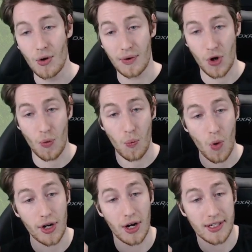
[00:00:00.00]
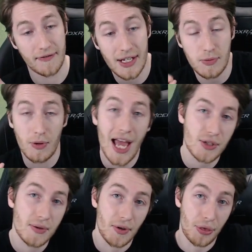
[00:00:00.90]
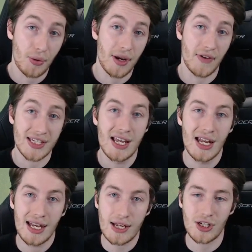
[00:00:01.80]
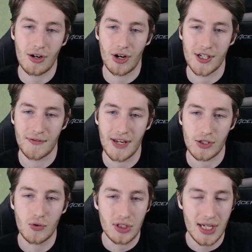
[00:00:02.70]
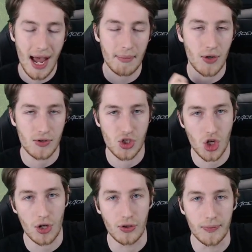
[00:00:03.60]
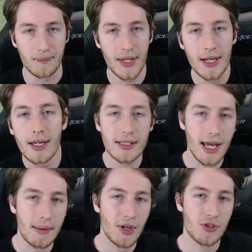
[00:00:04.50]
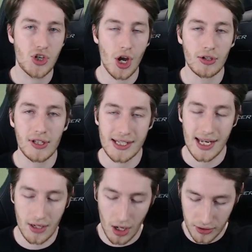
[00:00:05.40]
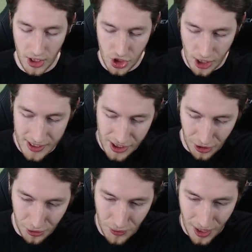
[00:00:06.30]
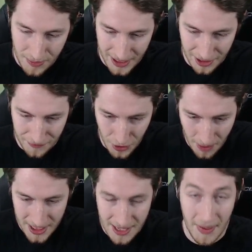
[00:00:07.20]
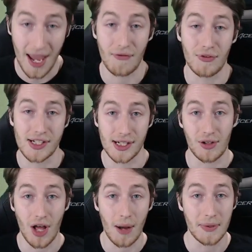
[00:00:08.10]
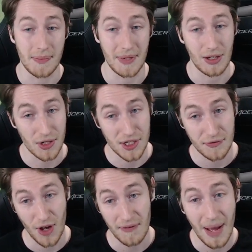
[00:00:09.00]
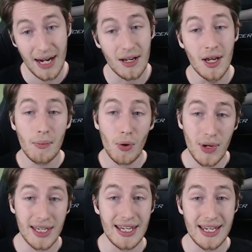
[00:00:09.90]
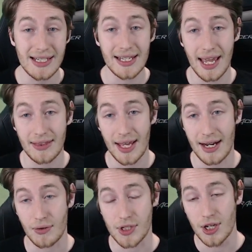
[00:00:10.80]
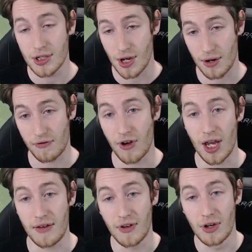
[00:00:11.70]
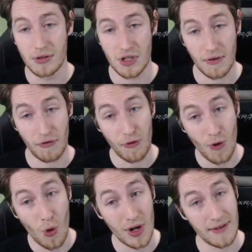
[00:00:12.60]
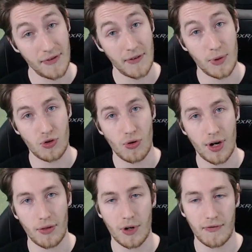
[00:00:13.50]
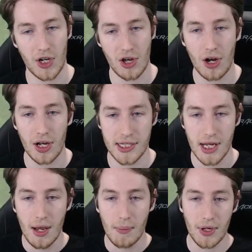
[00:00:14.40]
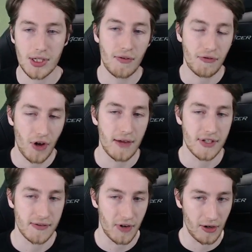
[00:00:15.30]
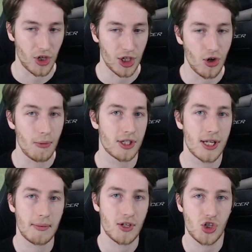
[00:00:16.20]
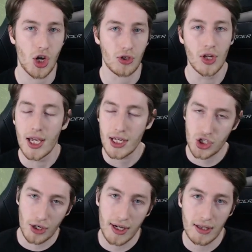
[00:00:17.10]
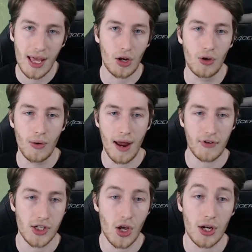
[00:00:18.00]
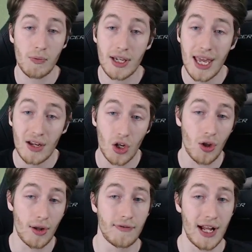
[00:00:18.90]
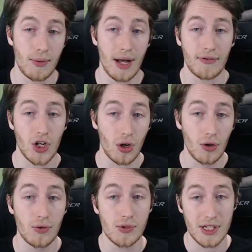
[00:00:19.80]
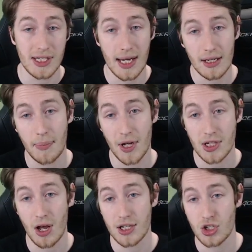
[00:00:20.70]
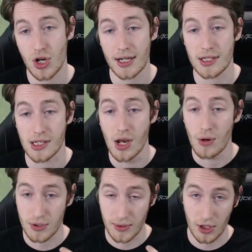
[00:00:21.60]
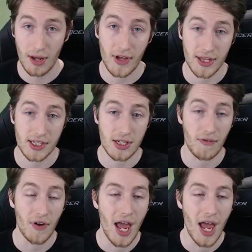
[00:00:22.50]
We've got 1 artifact, well, actually we've got 3 of it, legendary artifact called Tamiyo's Journal. Tamiyo's Journal is a card that generates a clue at the beginning of your upkeep, every single upkeep. It costs 5 mana, but we can easily get that out turn 5, turn 4, even if we draw another one of our cards. But turn 5 is very, very common, Tamiyo's Journal. It's generating that clue every turn, and we're getting a lot of value out of our clues. We're ticking up our tireless trackers. We're doing a lot of other stuff.